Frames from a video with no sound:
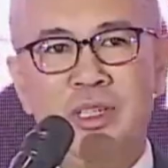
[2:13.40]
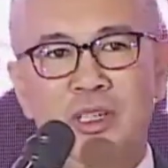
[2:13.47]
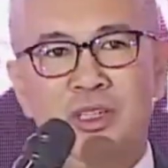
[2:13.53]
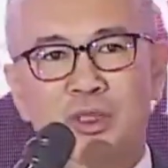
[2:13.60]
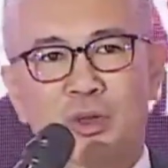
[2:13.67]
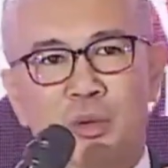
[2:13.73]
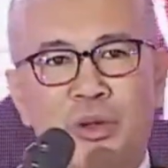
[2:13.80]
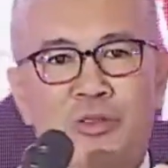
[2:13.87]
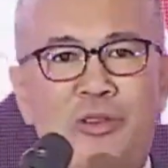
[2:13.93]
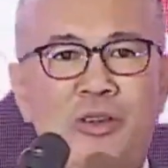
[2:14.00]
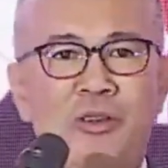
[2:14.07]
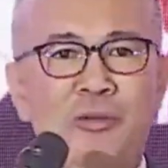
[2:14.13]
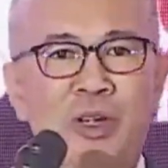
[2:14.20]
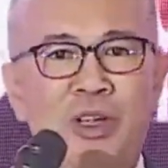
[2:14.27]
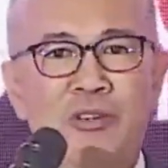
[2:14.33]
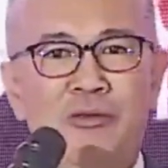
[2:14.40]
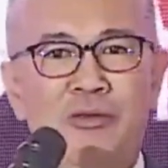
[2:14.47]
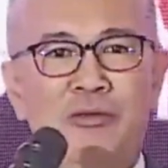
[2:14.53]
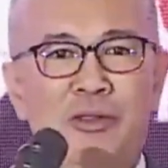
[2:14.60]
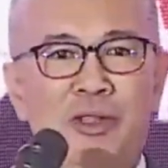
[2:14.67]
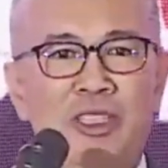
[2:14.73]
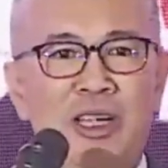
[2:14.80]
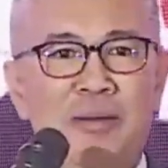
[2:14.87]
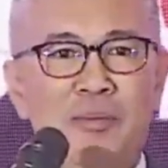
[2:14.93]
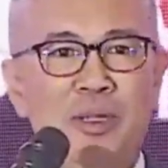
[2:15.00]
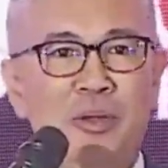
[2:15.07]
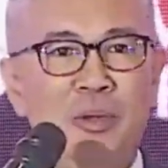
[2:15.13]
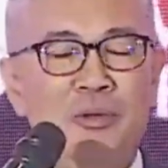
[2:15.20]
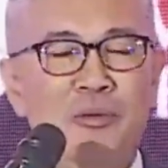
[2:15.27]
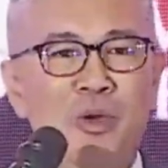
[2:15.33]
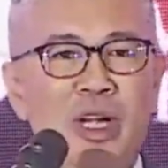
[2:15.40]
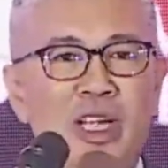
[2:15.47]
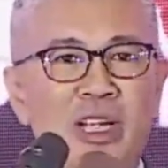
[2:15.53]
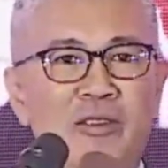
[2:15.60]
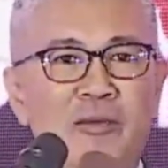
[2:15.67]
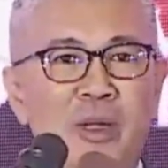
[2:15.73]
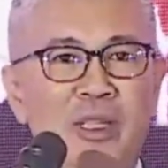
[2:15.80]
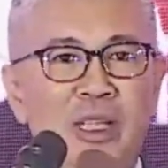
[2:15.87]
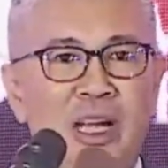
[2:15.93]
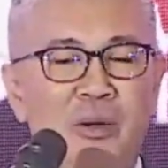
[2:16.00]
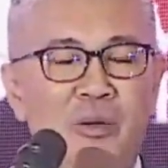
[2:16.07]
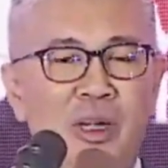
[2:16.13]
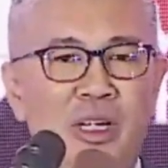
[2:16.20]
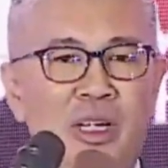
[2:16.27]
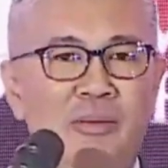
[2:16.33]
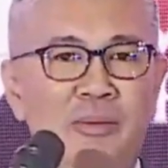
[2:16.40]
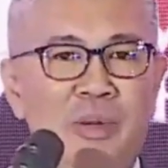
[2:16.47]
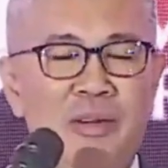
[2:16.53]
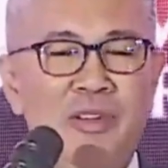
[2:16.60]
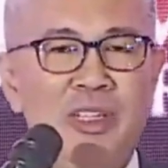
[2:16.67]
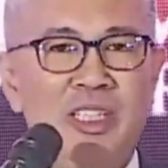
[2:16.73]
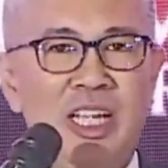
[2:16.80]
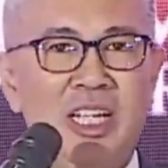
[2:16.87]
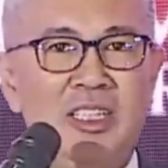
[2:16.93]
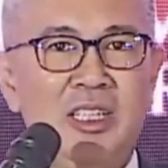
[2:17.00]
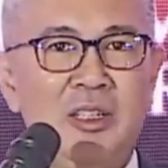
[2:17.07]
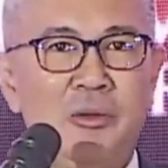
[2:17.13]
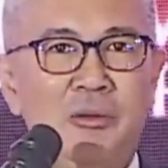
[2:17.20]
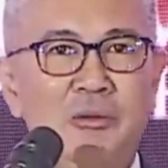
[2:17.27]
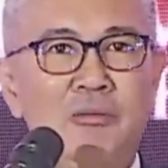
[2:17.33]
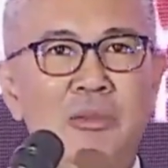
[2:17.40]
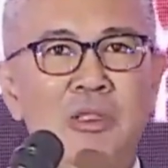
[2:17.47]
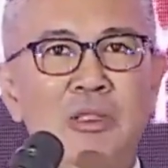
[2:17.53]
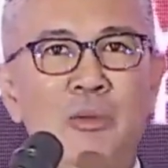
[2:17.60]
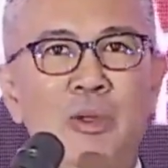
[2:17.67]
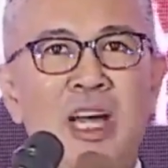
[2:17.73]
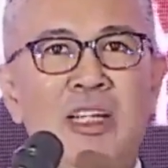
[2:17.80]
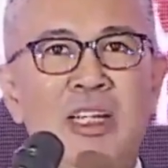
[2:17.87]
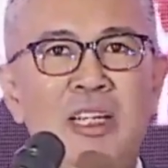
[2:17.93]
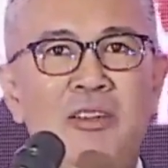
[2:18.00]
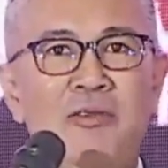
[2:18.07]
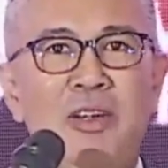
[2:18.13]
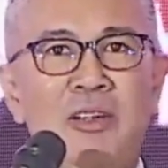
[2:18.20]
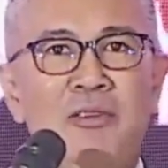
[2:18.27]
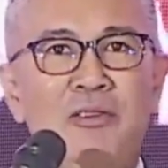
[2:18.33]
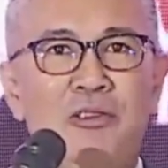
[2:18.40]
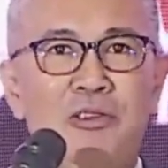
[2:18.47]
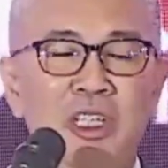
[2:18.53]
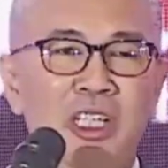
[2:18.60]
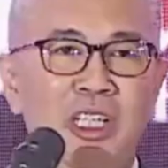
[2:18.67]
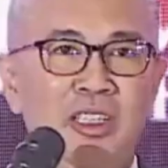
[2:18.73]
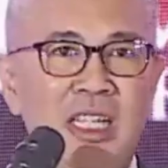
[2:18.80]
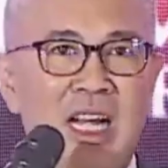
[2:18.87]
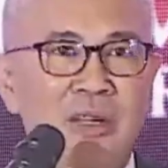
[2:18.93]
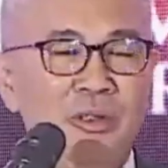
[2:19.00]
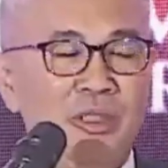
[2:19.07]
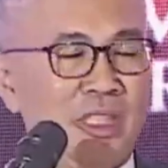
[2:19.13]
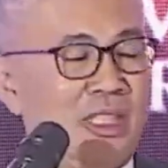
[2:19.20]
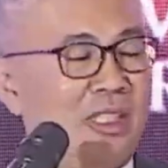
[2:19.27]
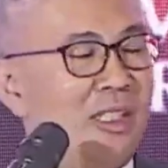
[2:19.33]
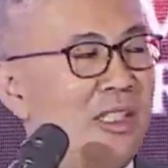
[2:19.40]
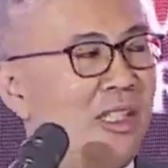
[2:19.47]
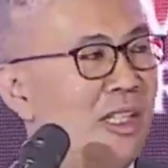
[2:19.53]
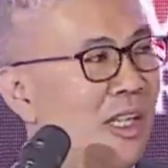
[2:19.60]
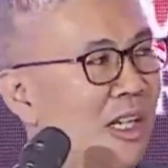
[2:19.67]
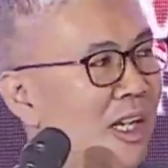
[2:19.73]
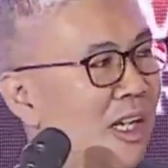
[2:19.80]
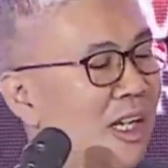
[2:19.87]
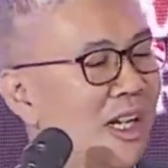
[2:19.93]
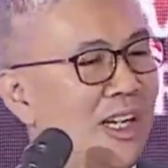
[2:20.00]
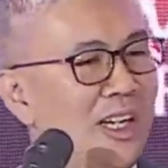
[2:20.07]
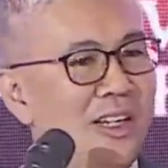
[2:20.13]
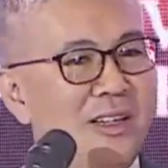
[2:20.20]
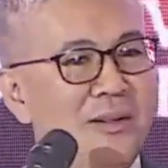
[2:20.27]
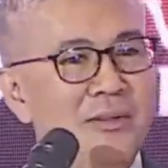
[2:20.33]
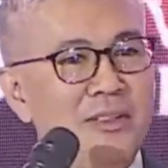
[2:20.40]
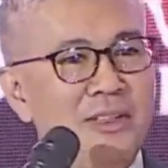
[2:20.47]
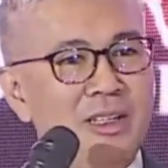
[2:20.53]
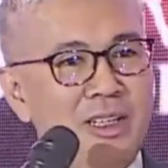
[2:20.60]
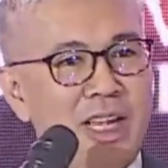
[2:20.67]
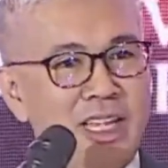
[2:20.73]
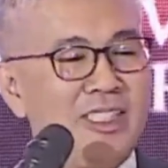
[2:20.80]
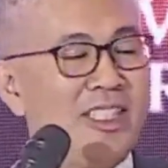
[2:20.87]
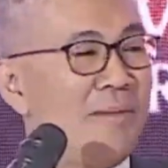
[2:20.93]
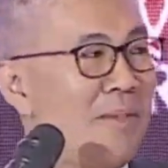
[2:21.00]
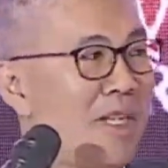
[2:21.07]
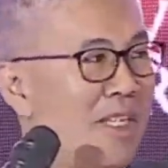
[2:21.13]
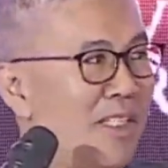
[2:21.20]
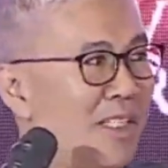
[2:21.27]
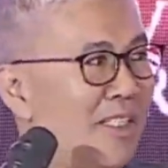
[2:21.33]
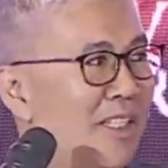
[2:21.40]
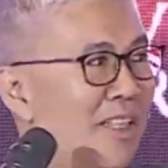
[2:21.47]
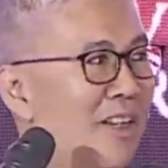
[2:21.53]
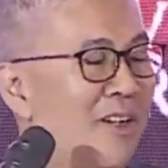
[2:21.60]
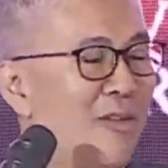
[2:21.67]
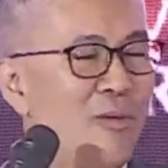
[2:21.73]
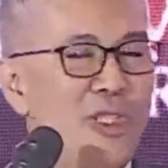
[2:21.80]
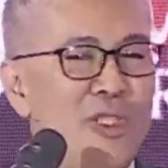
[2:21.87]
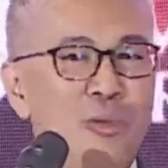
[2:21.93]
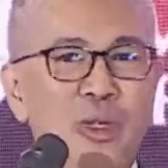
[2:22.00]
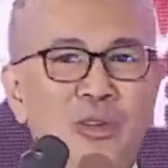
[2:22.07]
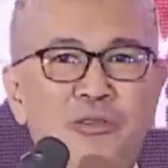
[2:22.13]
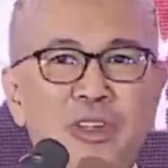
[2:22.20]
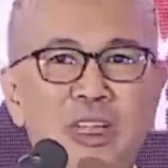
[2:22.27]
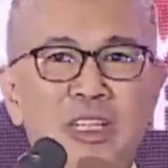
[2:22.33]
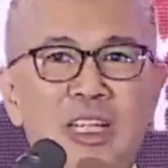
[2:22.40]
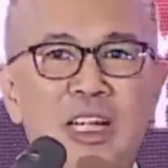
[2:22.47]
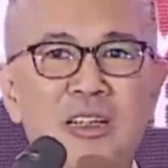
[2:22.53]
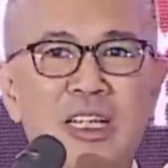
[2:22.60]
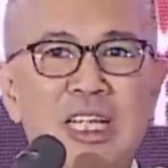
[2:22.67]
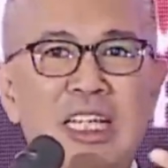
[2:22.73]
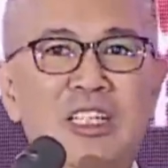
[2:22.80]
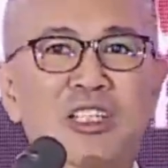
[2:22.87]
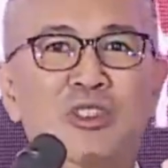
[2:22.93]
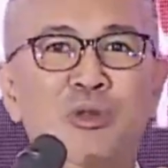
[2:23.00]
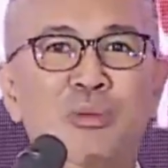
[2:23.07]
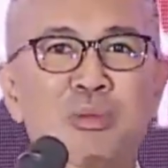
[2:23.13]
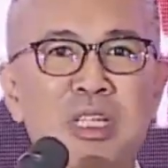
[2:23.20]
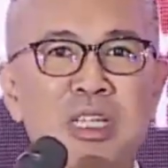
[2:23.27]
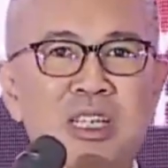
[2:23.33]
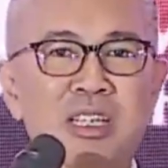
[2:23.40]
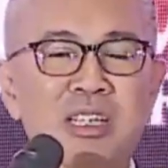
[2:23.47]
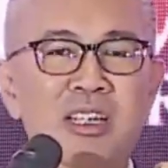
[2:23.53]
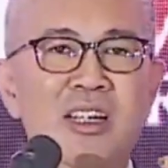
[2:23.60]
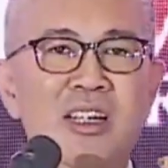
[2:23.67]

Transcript: So for example, we're working with our private sector. We identified 3,000 SMEs, which we feel that needs to be